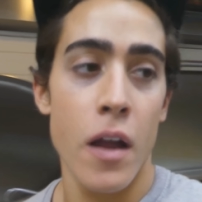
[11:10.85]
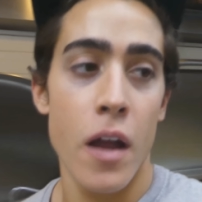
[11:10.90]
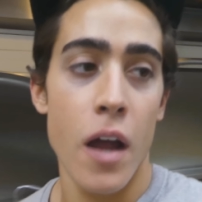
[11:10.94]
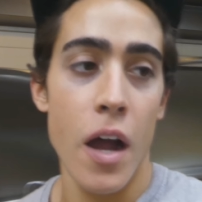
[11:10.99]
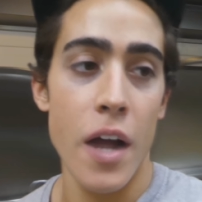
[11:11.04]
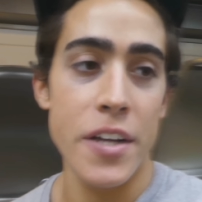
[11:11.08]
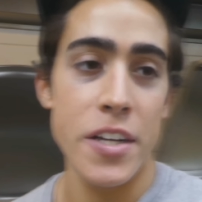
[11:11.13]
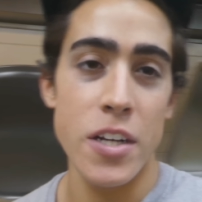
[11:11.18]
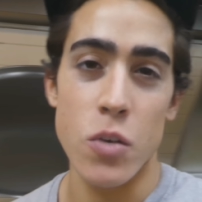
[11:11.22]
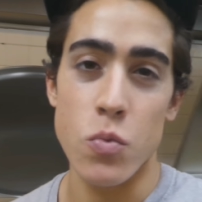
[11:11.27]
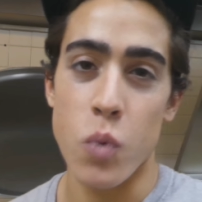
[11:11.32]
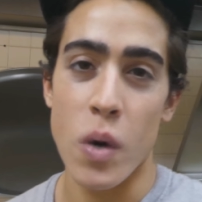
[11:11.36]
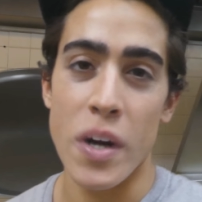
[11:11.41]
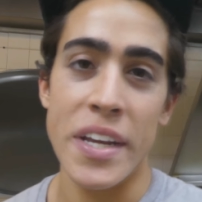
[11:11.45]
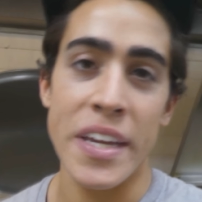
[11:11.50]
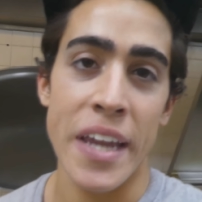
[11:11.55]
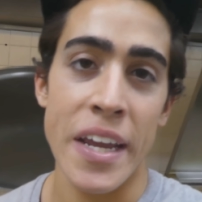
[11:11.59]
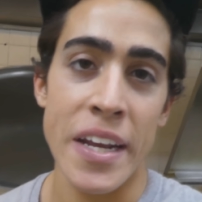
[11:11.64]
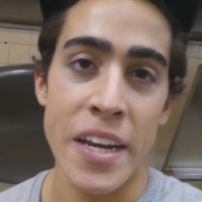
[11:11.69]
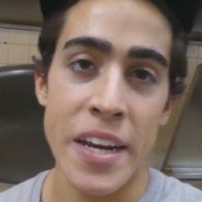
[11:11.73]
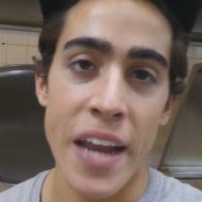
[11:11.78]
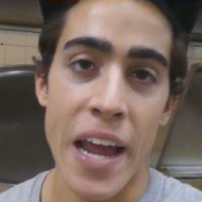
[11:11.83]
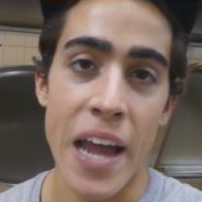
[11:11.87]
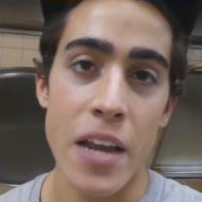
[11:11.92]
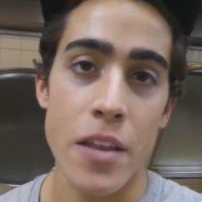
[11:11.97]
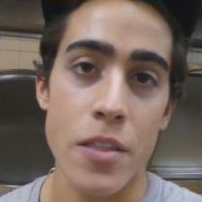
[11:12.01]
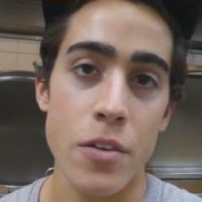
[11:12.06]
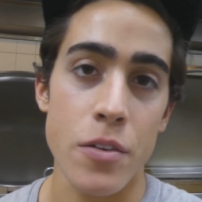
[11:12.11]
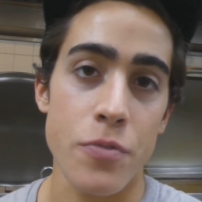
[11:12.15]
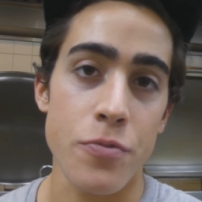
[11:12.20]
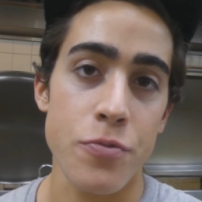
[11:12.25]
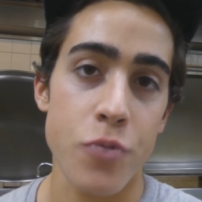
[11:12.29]
Running in and out
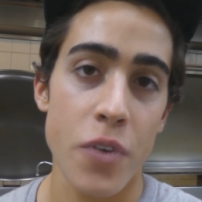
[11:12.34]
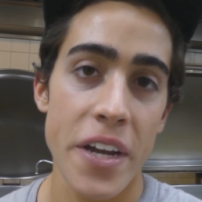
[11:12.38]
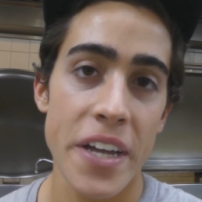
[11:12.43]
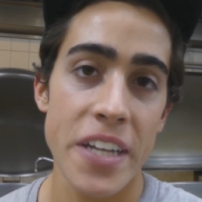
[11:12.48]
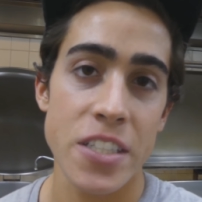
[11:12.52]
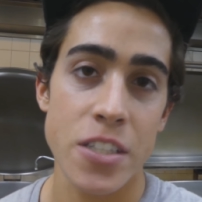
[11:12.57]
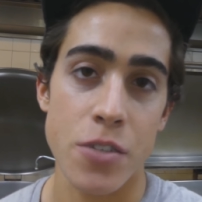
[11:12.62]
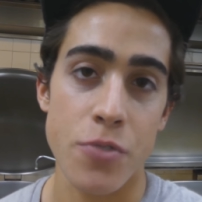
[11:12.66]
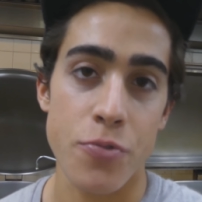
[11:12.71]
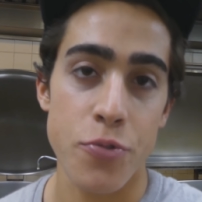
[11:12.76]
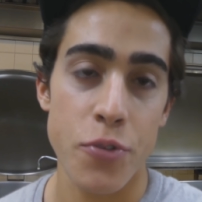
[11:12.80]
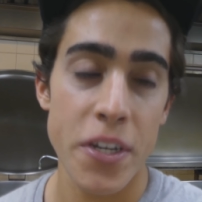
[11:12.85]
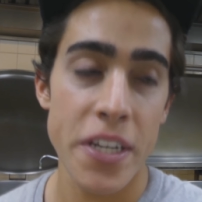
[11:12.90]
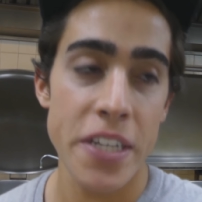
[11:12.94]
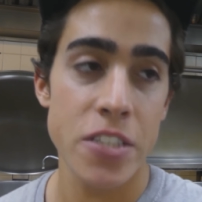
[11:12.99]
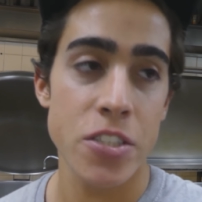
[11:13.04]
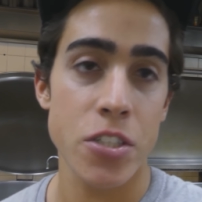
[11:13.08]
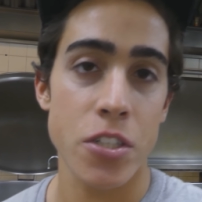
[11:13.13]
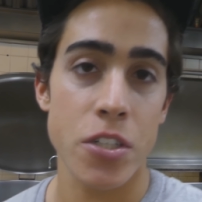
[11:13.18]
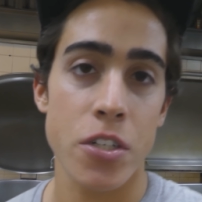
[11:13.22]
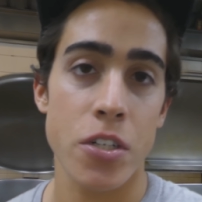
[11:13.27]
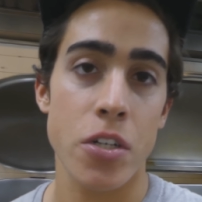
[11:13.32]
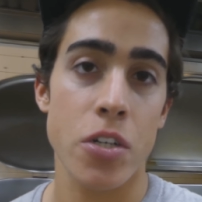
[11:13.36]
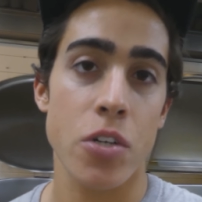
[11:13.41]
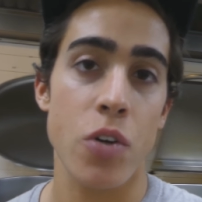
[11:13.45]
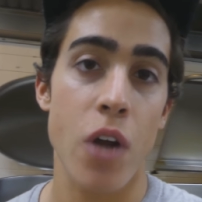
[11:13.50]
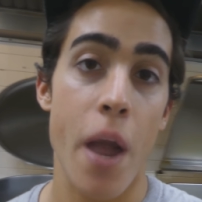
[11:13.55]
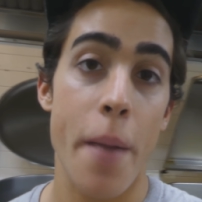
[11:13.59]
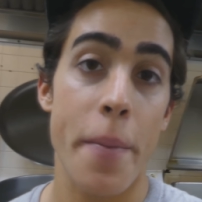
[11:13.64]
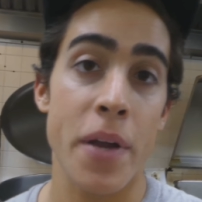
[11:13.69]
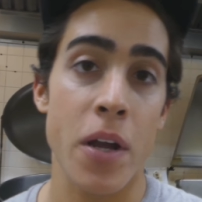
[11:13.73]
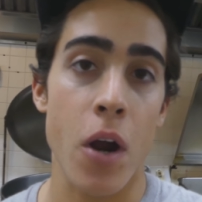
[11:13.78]
of the fridge and freezer,
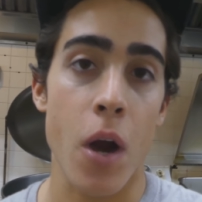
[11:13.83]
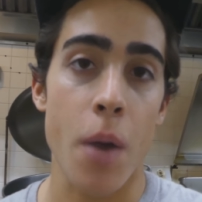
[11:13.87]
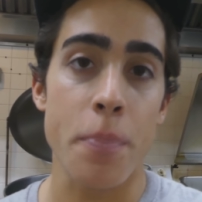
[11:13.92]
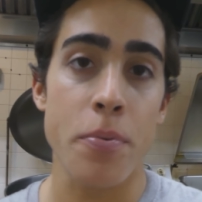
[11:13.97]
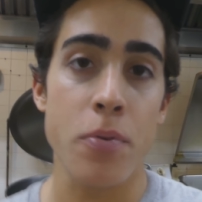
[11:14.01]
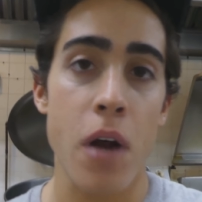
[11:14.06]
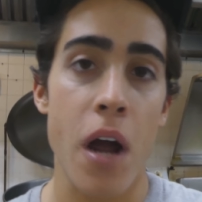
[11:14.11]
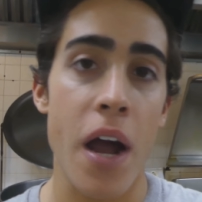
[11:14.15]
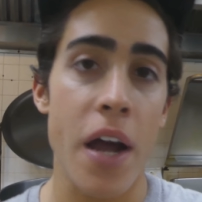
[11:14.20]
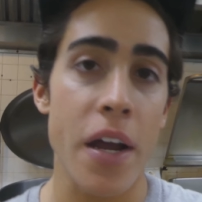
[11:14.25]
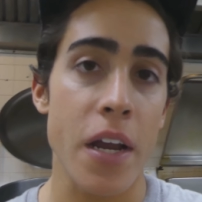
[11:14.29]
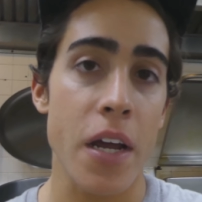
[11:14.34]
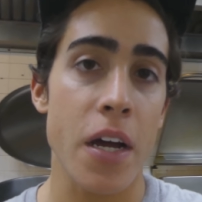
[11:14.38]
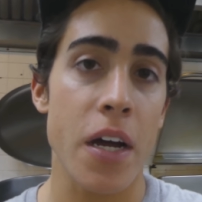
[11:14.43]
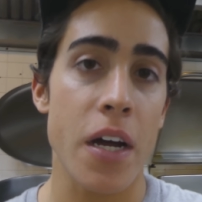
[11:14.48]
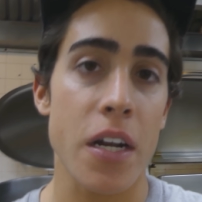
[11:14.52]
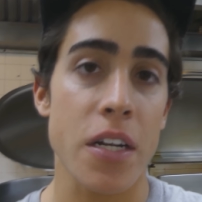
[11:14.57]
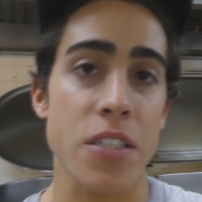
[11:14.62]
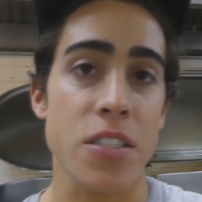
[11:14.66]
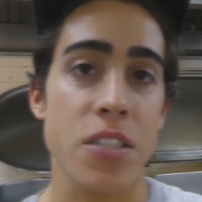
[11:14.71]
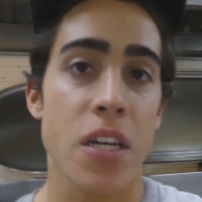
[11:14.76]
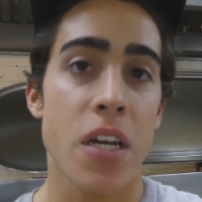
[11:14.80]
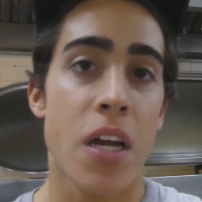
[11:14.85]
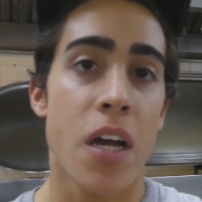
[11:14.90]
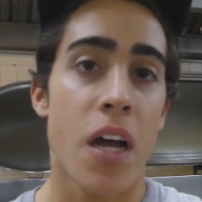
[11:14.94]
grabbing our products,